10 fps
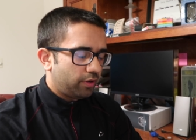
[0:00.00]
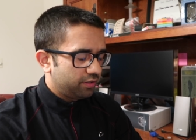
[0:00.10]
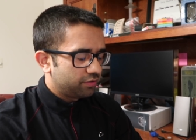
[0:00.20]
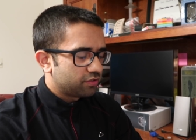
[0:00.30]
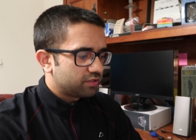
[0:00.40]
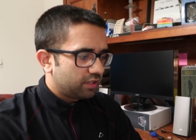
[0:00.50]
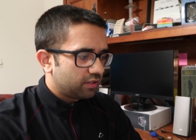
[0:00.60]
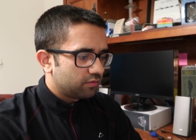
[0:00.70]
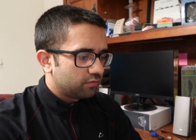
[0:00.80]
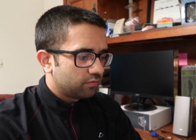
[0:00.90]
quite
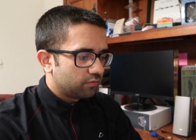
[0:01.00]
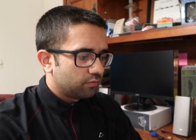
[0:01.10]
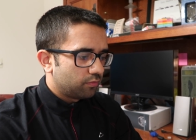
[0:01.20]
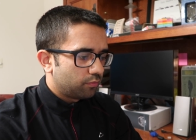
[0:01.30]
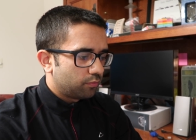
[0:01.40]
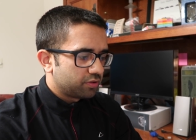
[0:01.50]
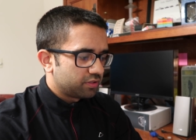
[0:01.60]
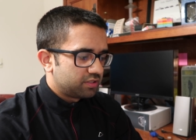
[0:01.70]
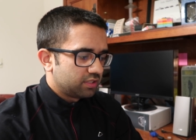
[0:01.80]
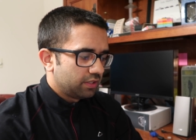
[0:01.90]
understand what
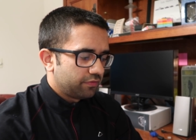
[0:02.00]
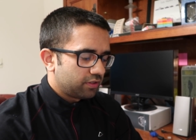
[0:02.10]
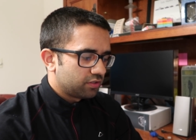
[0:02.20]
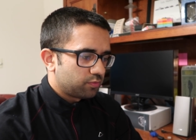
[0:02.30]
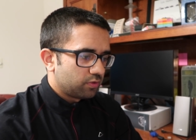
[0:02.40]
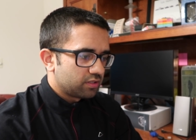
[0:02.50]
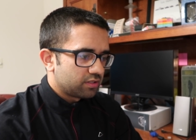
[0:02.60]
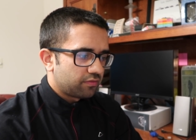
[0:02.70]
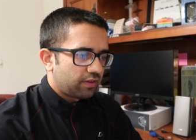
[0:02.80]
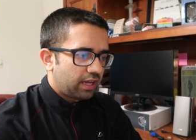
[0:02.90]
the significance was
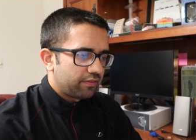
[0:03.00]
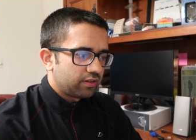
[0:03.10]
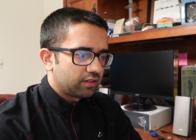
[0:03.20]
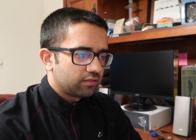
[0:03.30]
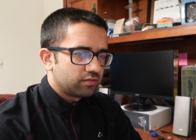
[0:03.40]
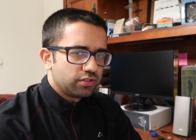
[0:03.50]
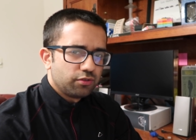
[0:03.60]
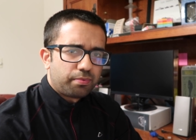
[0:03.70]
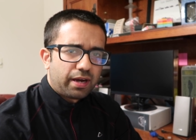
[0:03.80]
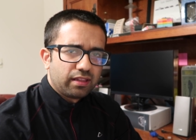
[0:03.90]
of having
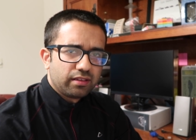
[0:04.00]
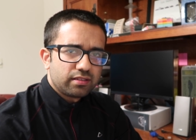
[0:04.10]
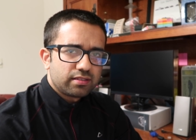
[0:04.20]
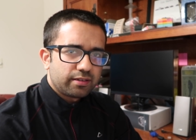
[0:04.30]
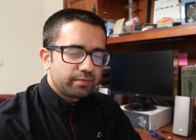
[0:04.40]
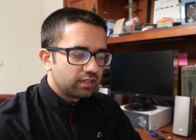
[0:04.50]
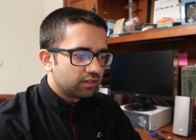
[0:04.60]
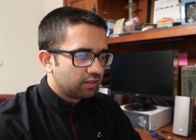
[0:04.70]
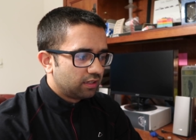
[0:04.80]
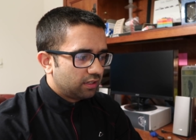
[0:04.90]
two pilots. I
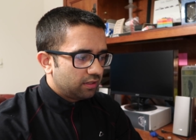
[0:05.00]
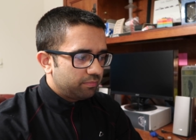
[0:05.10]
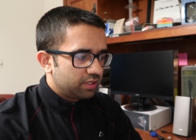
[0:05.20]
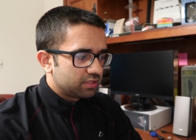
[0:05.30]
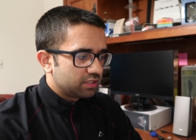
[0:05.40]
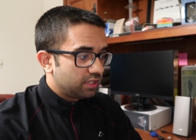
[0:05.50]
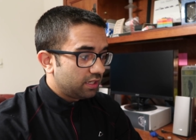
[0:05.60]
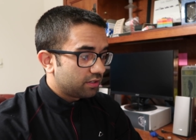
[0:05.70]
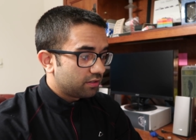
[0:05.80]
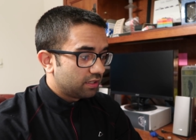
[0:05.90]
mean, because a
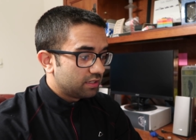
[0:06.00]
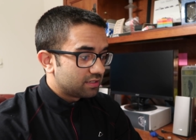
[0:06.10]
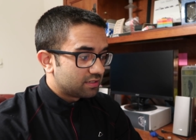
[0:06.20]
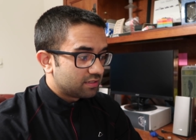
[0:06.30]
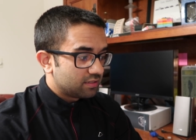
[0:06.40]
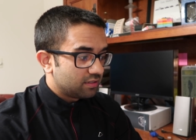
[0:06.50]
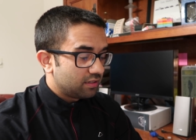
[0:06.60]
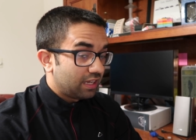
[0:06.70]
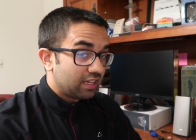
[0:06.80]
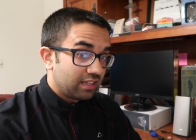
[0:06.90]
Jaeger is,
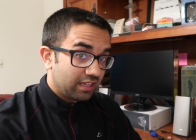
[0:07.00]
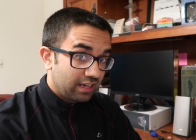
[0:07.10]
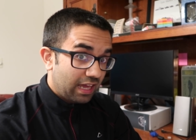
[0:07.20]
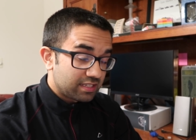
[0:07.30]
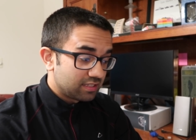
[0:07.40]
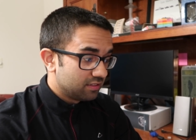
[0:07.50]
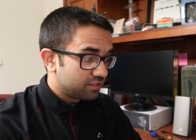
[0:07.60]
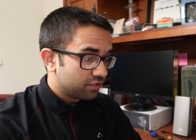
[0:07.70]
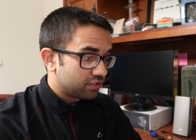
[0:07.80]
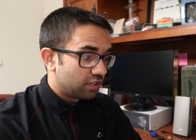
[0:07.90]
in, in
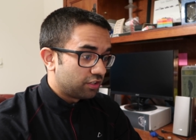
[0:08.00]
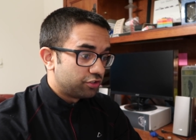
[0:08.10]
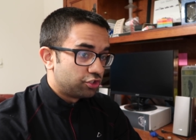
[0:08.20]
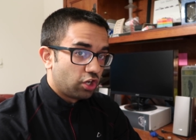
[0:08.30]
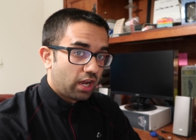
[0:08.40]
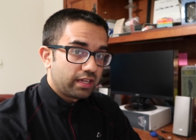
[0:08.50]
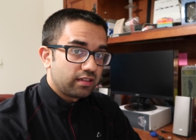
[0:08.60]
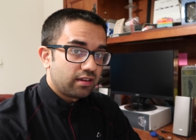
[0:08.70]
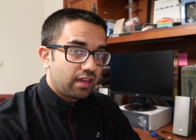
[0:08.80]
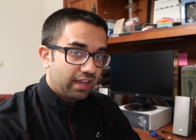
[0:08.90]
essence, just a
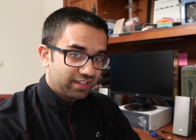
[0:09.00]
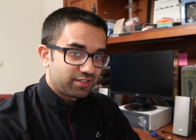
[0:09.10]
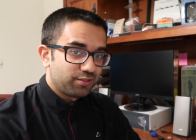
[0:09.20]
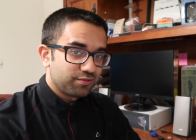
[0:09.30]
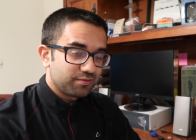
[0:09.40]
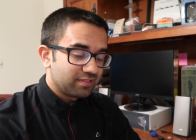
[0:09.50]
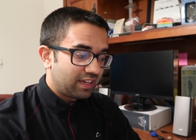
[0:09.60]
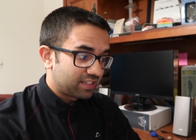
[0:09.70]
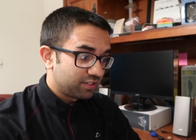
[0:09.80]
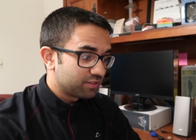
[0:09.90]
giant exo
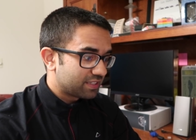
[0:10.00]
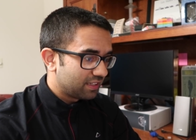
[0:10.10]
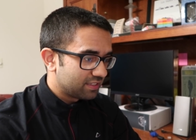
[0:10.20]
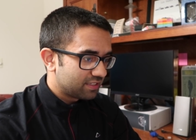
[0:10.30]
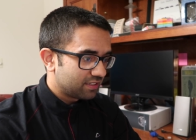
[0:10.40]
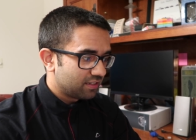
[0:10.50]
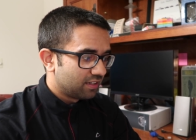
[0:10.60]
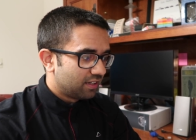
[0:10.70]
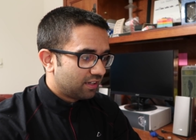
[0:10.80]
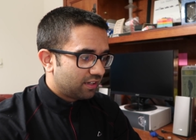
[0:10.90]
exoskeleton
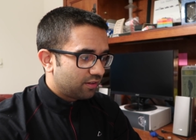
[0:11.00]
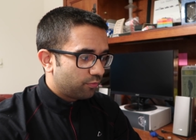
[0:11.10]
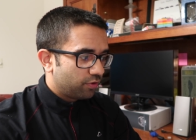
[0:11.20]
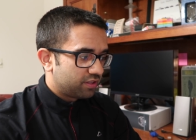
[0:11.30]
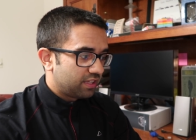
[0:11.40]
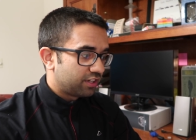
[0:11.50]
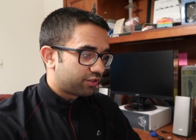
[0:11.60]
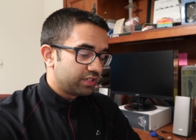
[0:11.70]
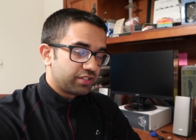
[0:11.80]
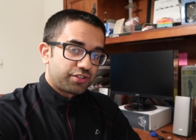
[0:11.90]
with
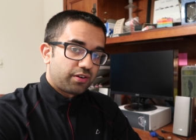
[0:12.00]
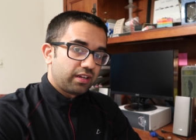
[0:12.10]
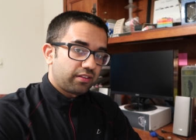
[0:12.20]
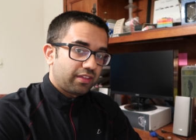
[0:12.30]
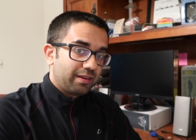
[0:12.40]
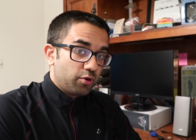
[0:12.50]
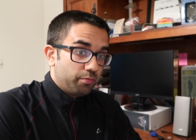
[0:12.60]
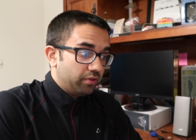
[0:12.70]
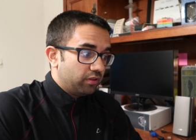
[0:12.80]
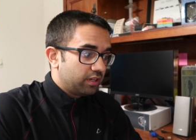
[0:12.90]
increased strength and
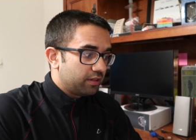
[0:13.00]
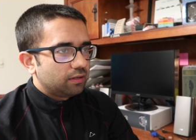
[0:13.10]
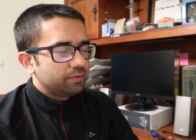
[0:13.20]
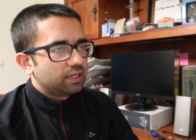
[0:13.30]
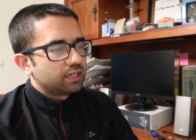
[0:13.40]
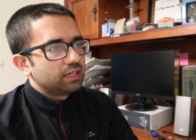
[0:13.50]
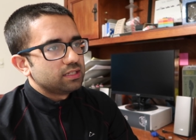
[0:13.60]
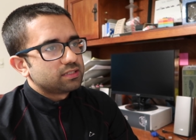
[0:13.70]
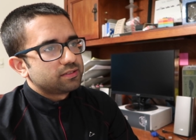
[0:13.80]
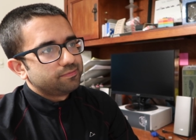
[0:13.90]
mobility. I mean, I
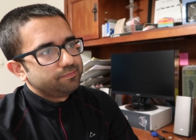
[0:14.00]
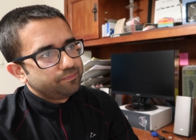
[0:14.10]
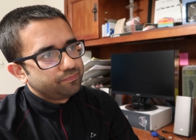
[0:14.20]
guess